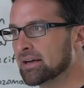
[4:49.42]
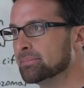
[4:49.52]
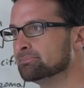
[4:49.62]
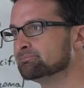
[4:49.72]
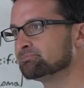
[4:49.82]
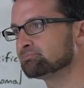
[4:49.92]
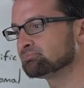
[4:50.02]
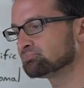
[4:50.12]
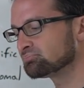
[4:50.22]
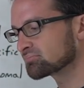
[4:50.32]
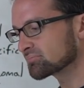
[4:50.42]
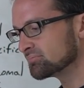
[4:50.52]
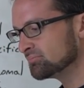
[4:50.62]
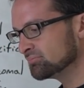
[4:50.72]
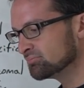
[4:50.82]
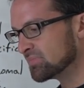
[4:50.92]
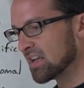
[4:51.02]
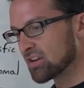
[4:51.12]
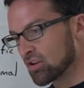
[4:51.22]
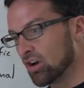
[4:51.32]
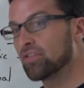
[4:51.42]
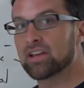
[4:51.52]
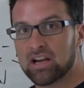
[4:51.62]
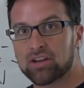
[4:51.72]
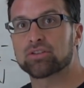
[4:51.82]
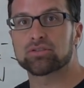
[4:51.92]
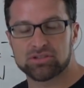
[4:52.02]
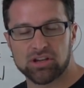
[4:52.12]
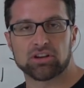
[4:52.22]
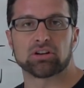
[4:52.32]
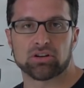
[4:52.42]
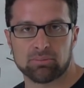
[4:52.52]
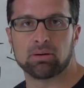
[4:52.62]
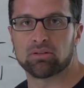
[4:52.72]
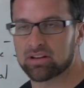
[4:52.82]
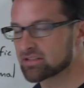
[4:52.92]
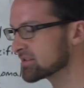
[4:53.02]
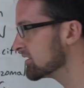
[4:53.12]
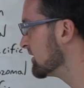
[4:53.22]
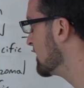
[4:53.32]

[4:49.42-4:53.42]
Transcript: um, engulfing other cellular components.